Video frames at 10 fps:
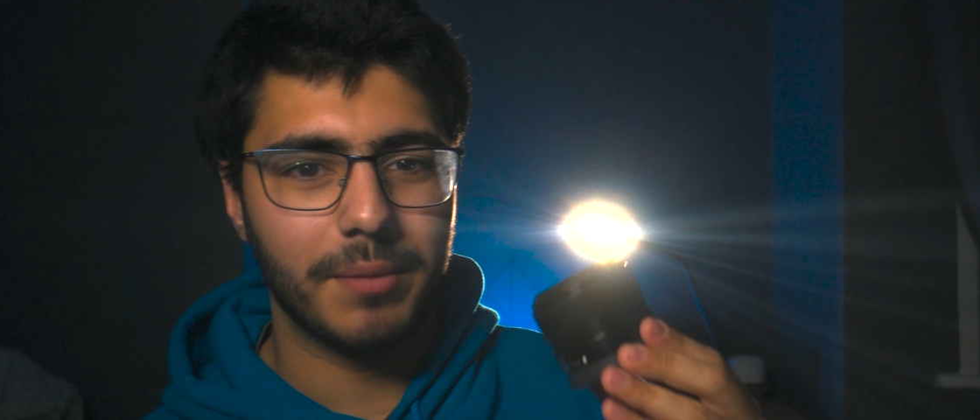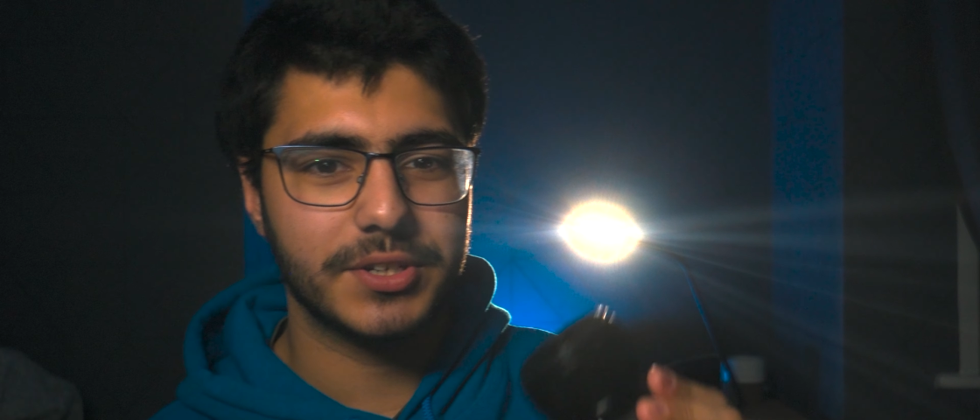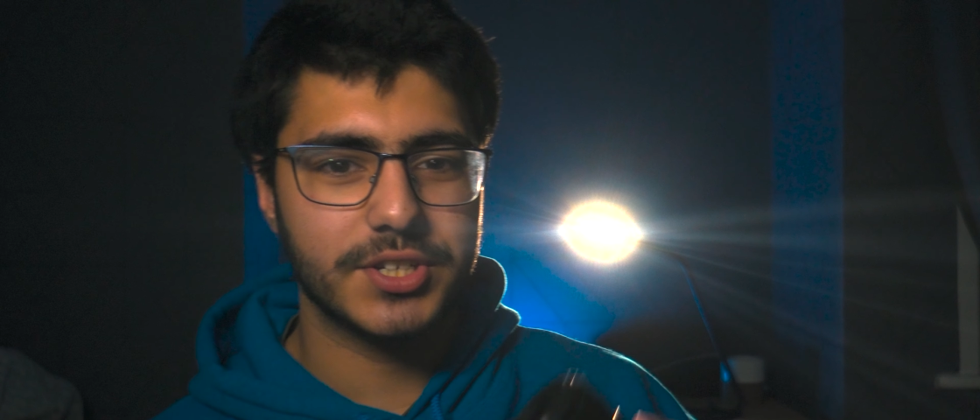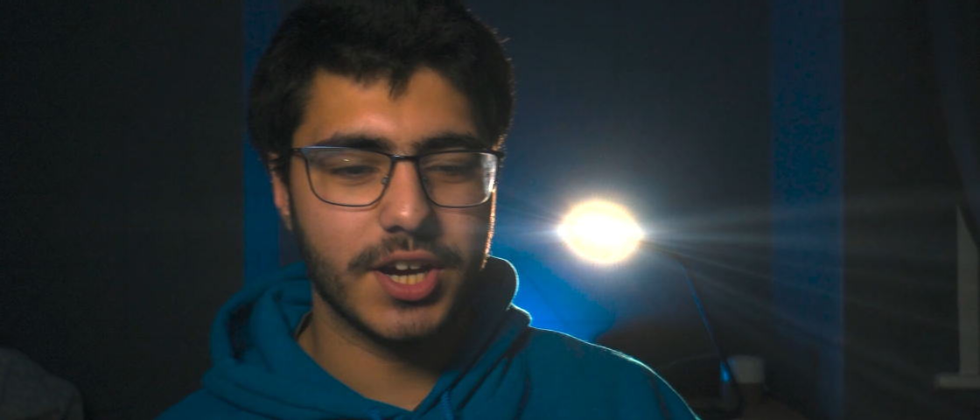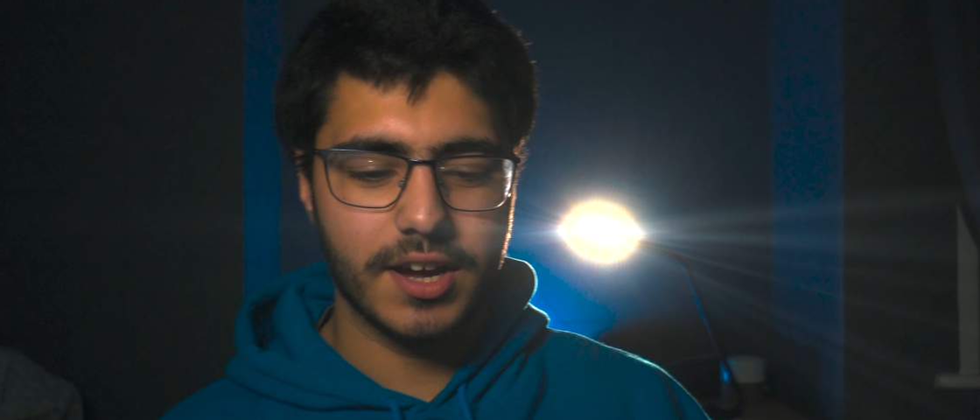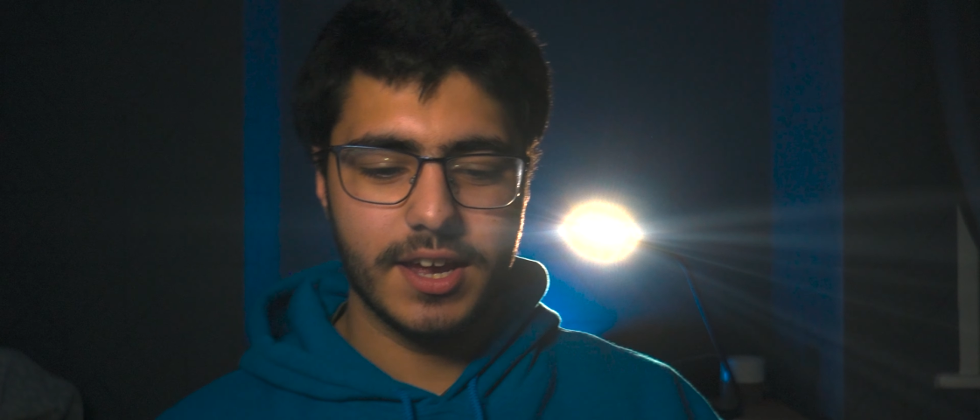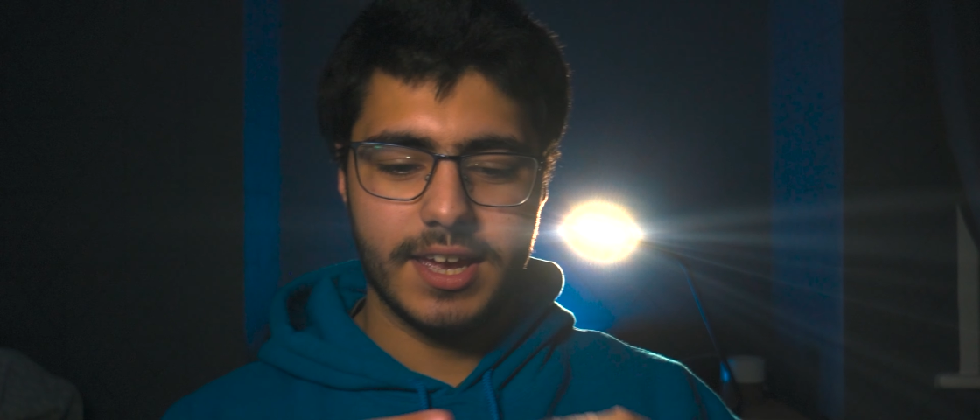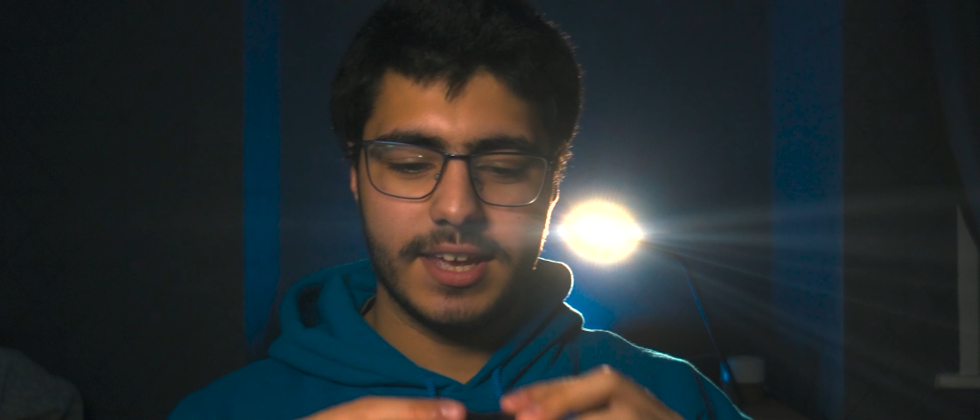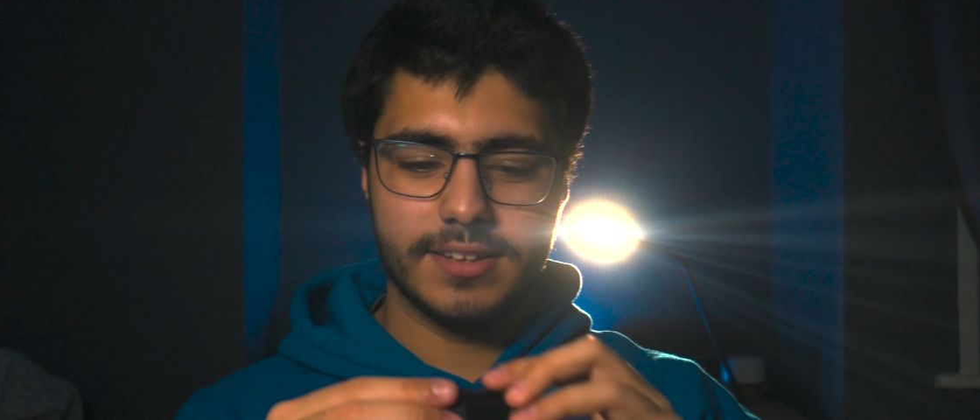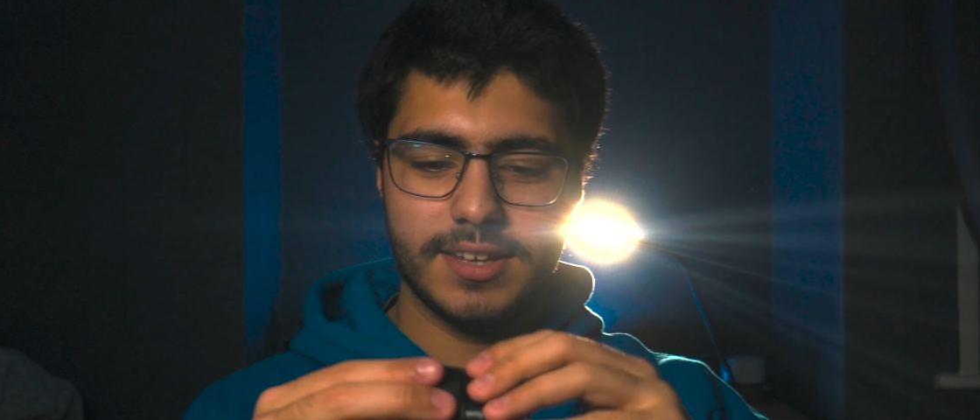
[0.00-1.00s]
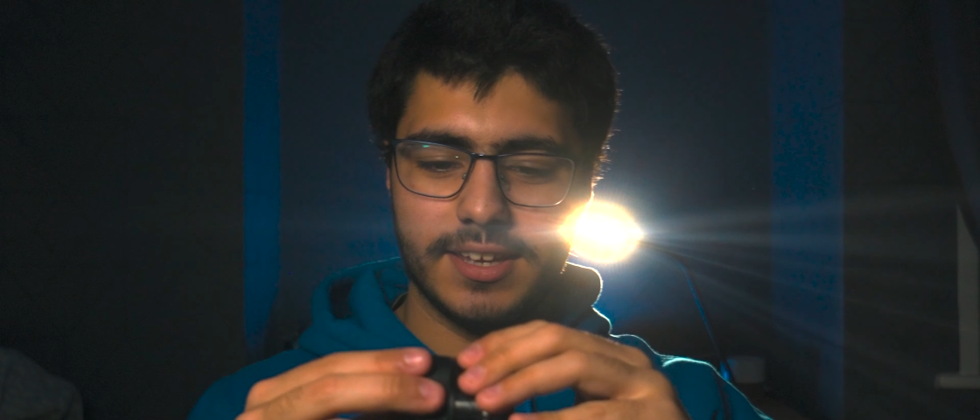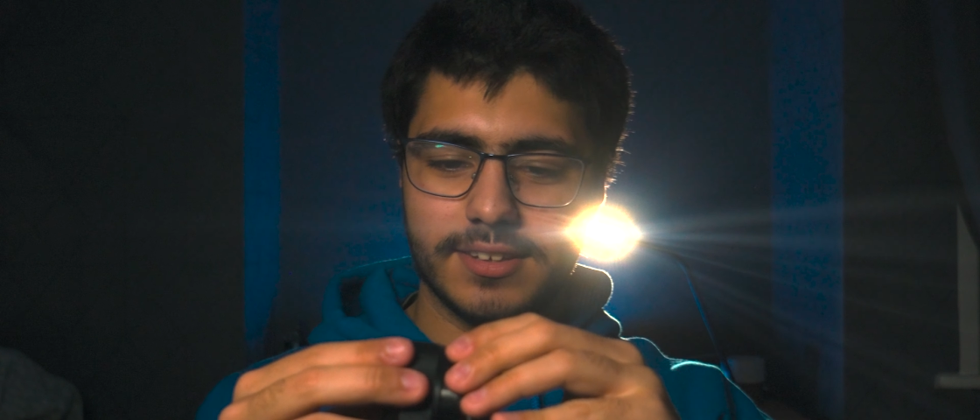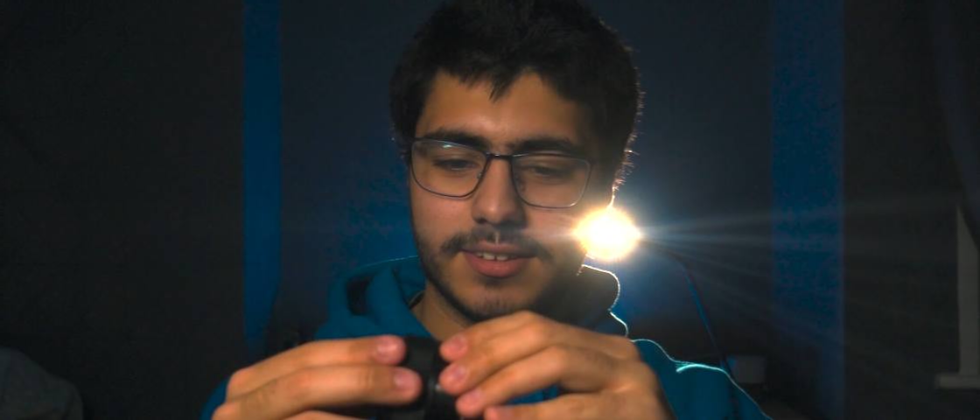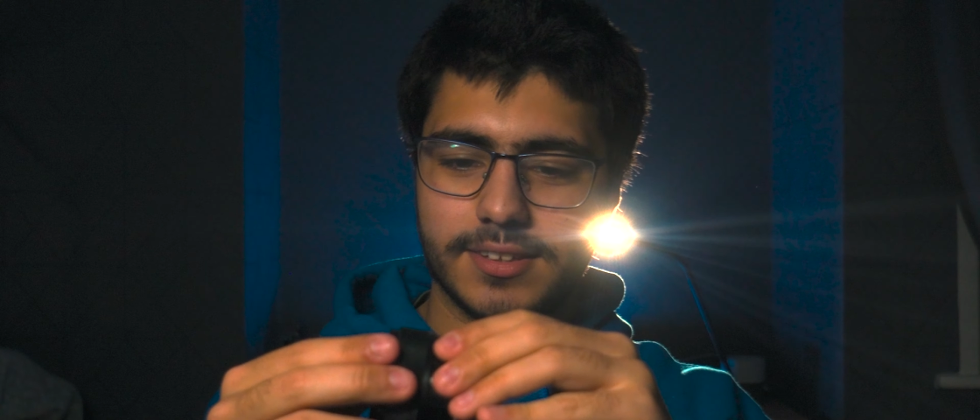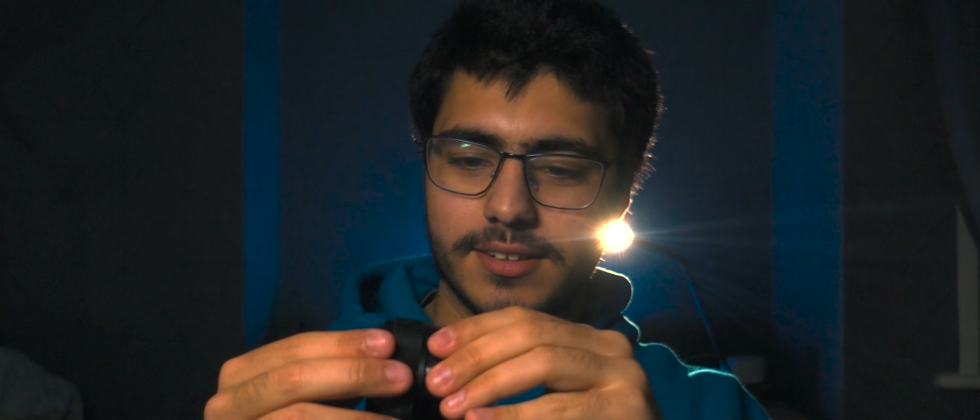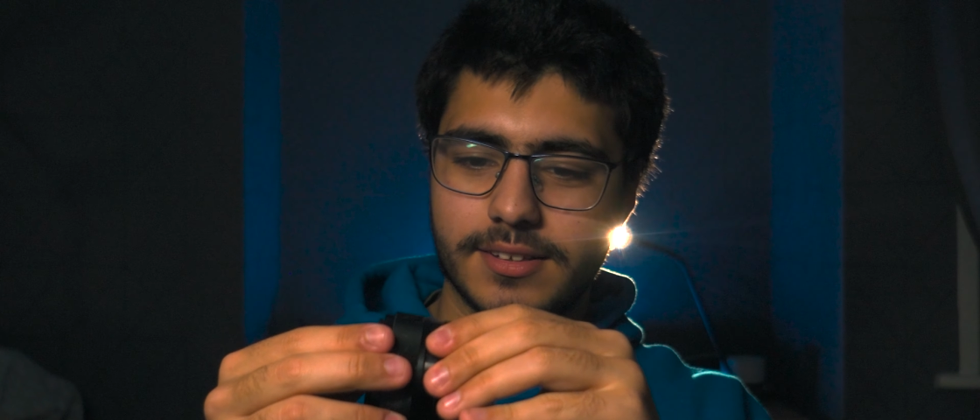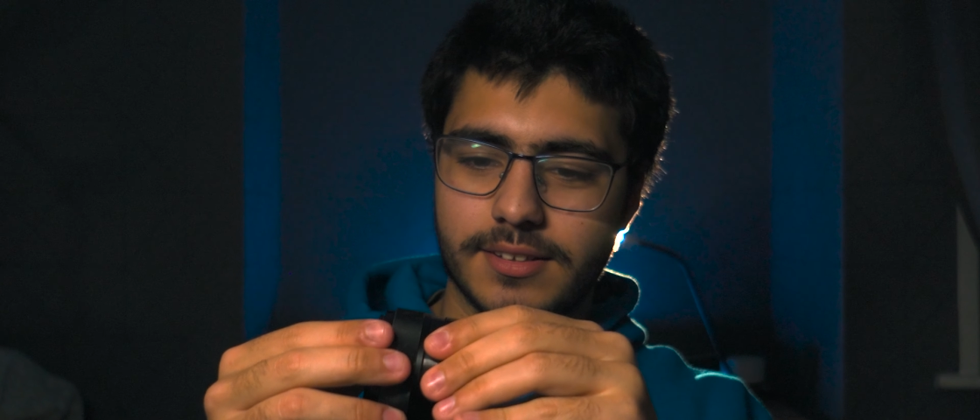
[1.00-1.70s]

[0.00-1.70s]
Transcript: aperture, it is